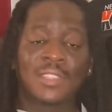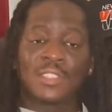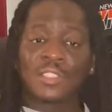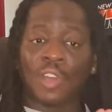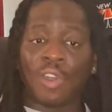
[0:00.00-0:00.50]

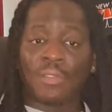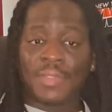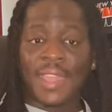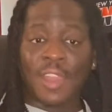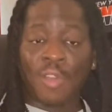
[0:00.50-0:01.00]
So
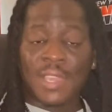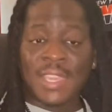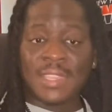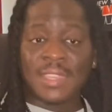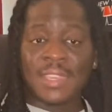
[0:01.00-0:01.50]
they know
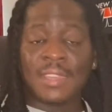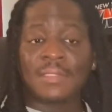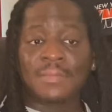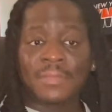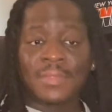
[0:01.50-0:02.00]
Ethan
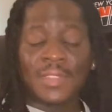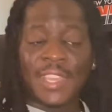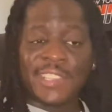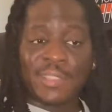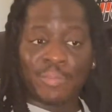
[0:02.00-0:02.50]

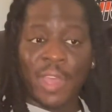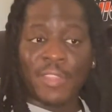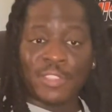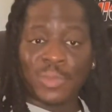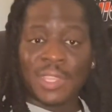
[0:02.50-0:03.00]
is the
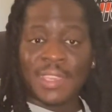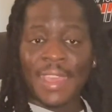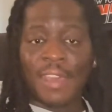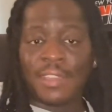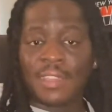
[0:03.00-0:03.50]
brothers with the
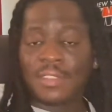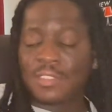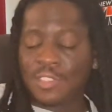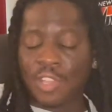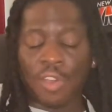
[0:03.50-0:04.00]
accountant.
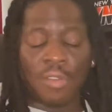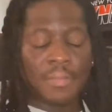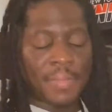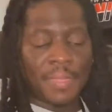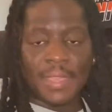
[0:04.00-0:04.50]
So
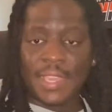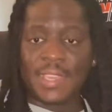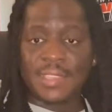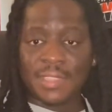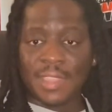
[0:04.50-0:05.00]

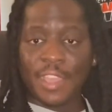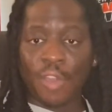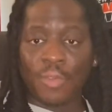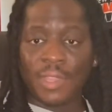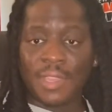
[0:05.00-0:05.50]
they
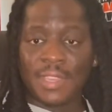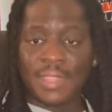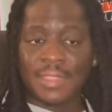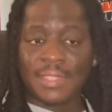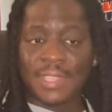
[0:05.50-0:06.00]
go to
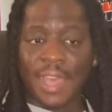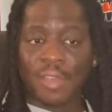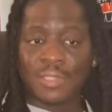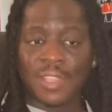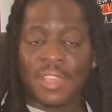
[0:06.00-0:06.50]
Ethan's
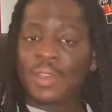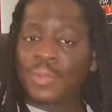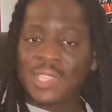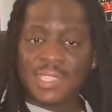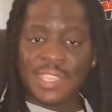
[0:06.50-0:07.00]
house, which
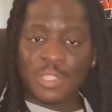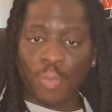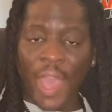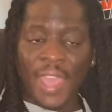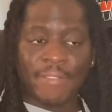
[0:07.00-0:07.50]
they see his
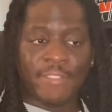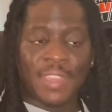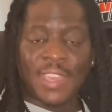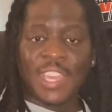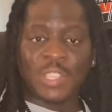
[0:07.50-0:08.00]
wife.
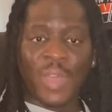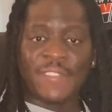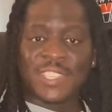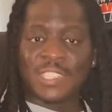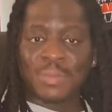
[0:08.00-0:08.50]
His wife is
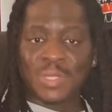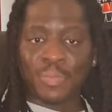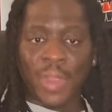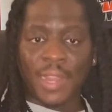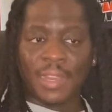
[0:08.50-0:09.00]
6 months
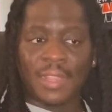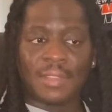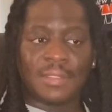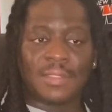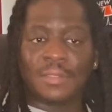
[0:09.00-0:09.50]
pregnant,
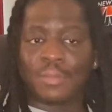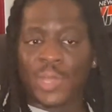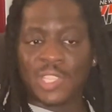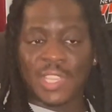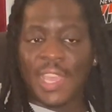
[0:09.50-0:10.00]

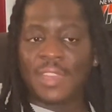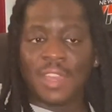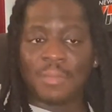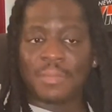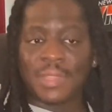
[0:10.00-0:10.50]
which
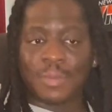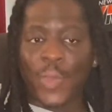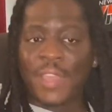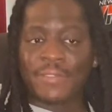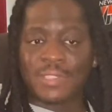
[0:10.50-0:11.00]
the
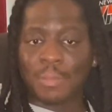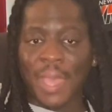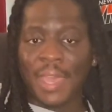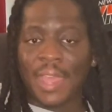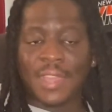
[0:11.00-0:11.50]
wife is a
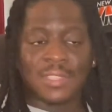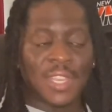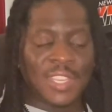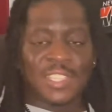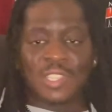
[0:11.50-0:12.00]
badass.
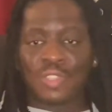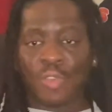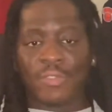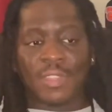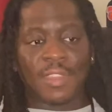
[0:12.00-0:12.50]
She's
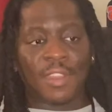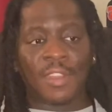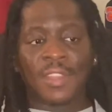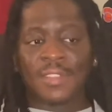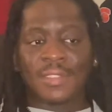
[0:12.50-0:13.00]
over there
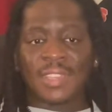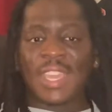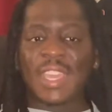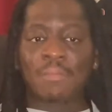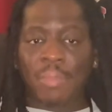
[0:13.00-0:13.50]

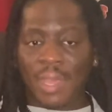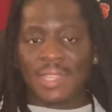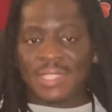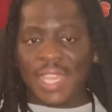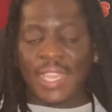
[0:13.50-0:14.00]
kicking butt and
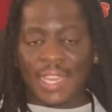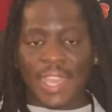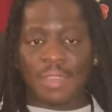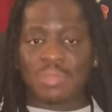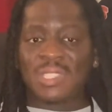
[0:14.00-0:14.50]
taking
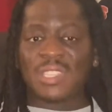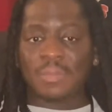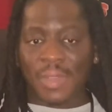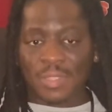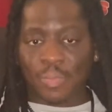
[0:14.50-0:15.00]
names, 6
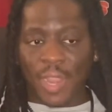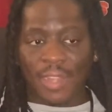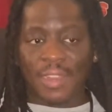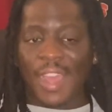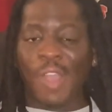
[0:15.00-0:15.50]
months
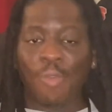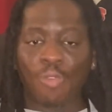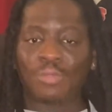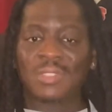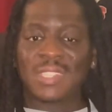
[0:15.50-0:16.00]
pregnant. I
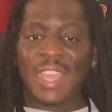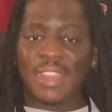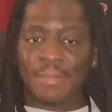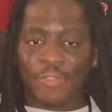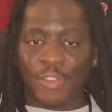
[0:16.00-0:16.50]
won't say any
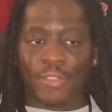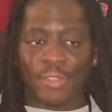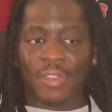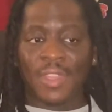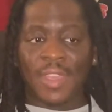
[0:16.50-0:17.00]

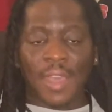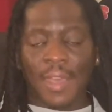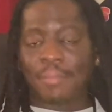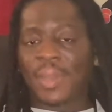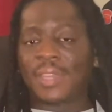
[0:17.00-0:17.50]
further,
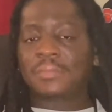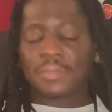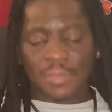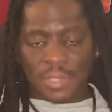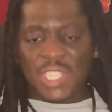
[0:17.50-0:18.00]
but
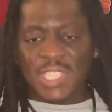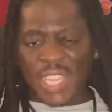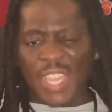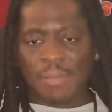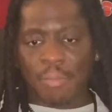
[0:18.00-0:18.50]
she's
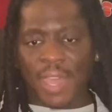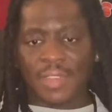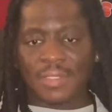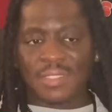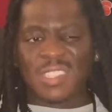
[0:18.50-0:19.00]
kicking butt,
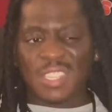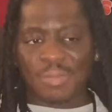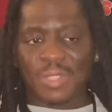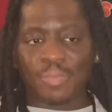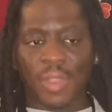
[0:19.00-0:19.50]
6
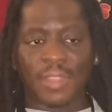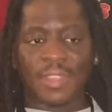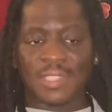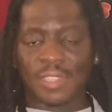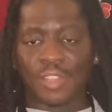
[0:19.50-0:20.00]
months pregnant,
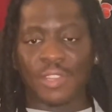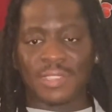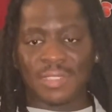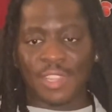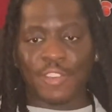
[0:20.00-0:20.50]
because it
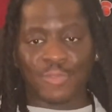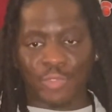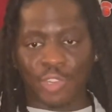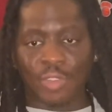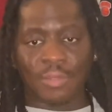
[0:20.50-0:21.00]
looks
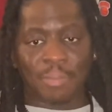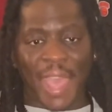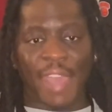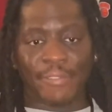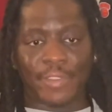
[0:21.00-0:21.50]
real
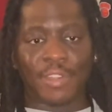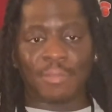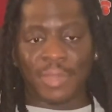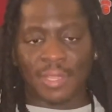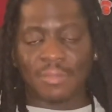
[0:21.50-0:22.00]
bad for her,
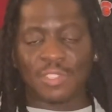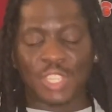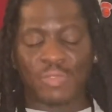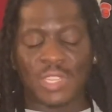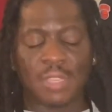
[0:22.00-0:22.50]
but she
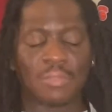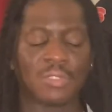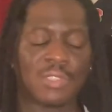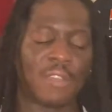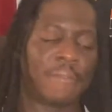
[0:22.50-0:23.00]
redeems
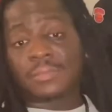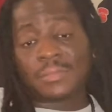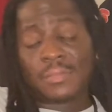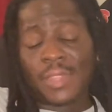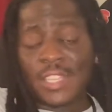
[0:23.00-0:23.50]
herself.
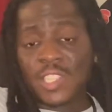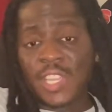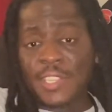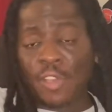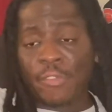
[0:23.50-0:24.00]

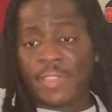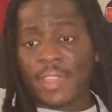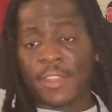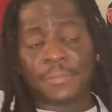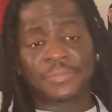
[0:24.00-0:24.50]
She's over
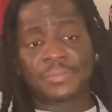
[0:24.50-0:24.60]
there.